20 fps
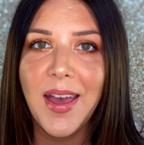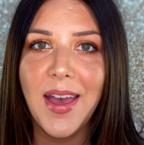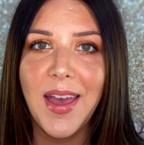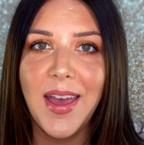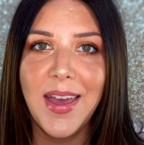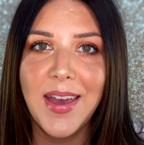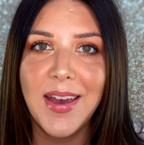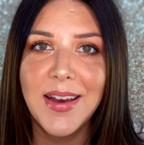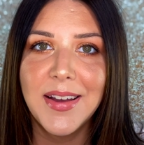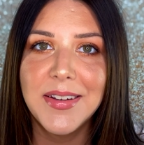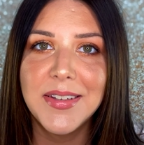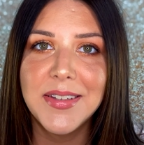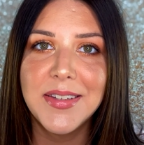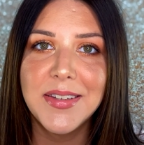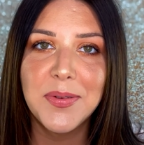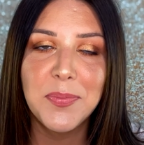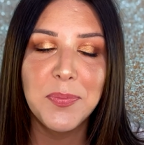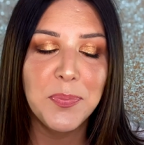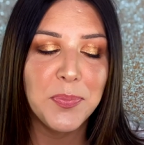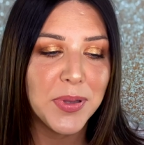And
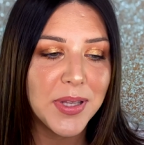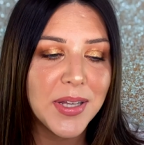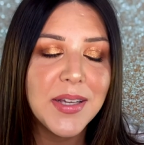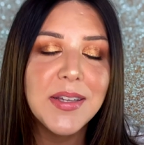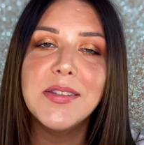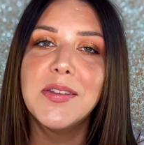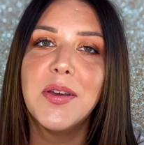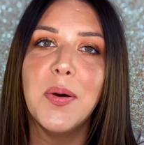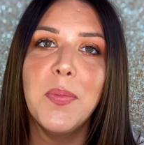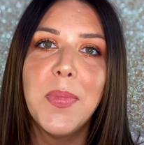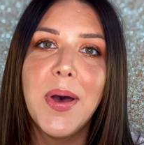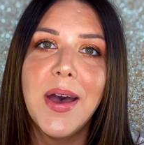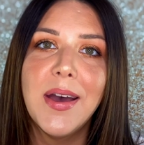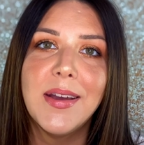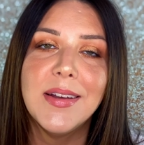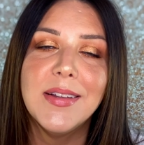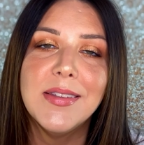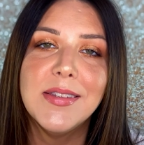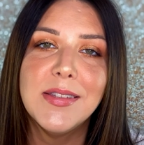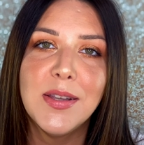please come back
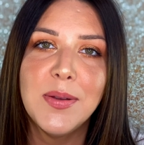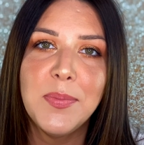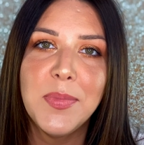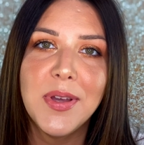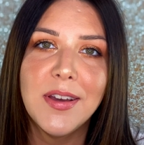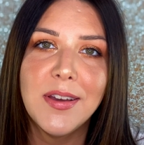and see me